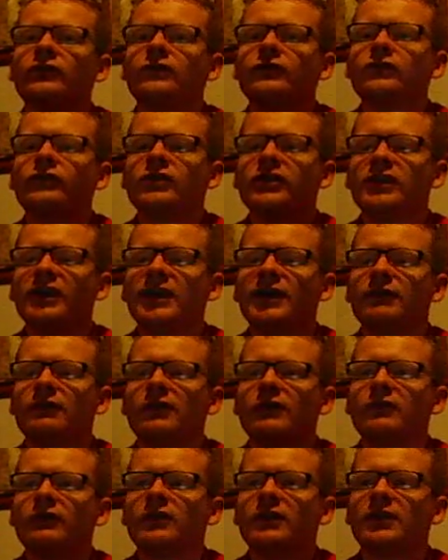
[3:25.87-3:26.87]

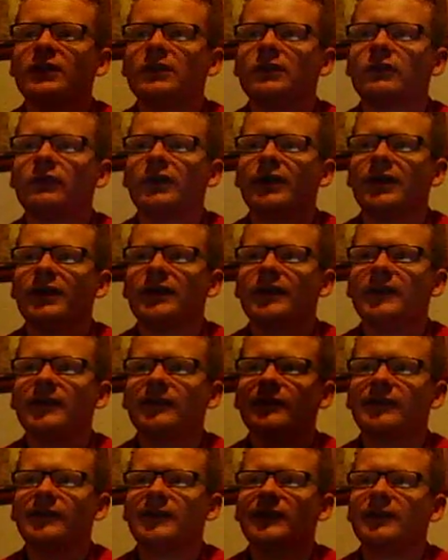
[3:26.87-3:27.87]
Gennaro, the lawyer, he's
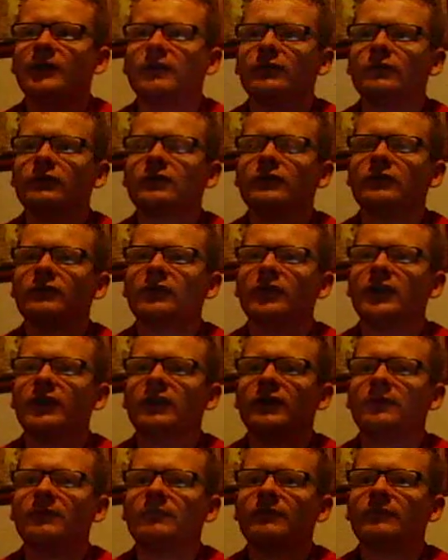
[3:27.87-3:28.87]
killed in
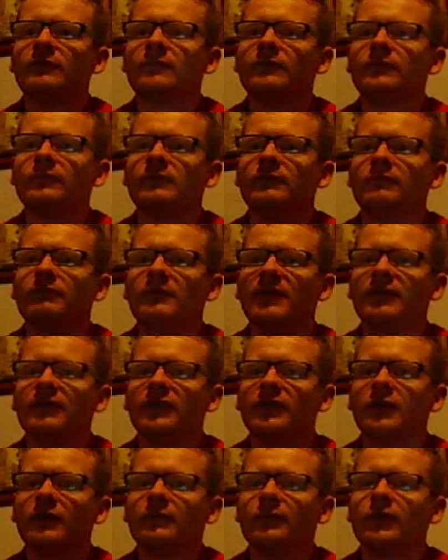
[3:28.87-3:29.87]
a method
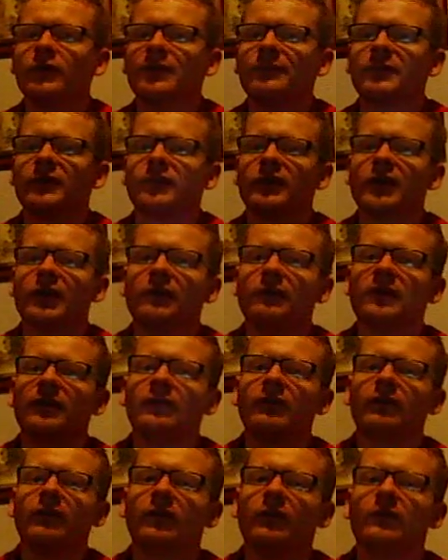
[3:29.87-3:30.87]
I'm not even going to go
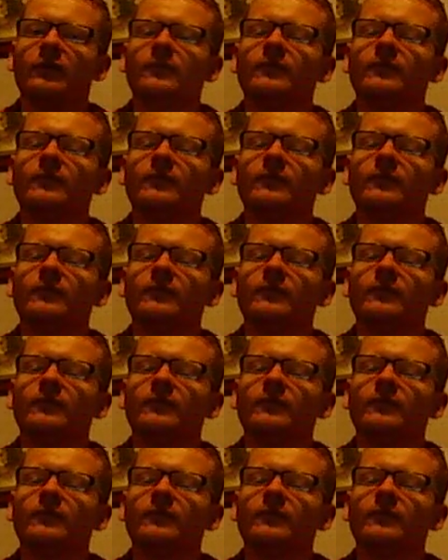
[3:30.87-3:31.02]
into.